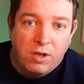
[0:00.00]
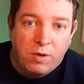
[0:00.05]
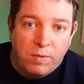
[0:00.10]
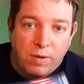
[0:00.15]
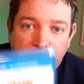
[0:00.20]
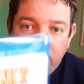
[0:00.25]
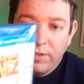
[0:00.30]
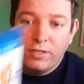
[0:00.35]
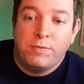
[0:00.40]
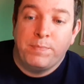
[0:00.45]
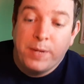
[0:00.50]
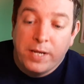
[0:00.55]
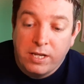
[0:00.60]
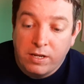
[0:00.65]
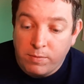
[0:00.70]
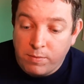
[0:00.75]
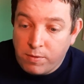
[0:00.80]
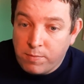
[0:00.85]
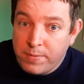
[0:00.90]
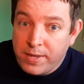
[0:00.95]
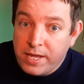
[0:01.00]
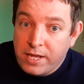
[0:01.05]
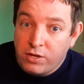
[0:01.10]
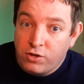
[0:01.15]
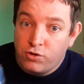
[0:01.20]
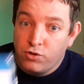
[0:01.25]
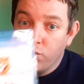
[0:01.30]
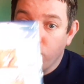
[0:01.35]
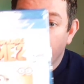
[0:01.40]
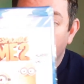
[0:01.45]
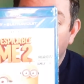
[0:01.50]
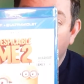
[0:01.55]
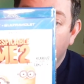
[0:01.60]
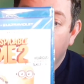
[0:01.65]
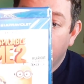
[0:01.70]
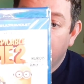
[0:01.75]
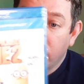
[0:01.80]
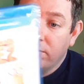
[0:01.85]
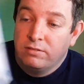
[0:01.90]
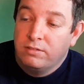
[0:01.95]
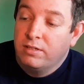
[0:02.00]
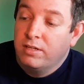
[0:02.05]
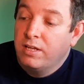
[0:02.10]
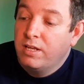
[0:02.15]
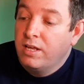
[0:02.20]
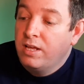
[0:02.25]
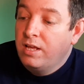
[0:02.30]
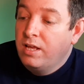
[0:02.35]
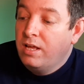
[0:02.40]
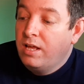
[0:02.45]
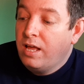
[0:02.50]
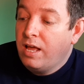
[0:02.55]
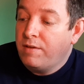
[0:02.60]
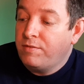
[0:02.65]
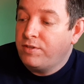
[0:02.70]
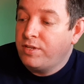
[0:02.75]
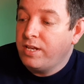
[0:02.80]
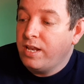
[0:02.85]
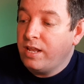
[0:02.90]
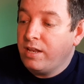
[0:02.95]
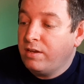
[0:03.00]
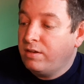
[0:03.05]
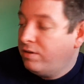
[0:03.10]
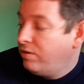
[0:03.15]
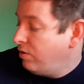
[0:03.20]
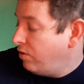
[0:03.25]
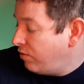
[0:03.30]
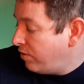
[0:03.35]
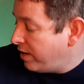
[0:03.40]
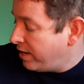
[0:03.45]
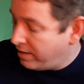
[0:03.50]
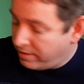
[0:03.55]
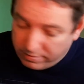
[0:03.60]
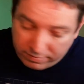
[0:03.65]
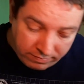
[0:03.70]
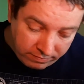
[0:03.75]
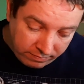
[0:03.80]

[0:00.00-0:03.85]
We have Despicable Me 2. I've seen it, alright.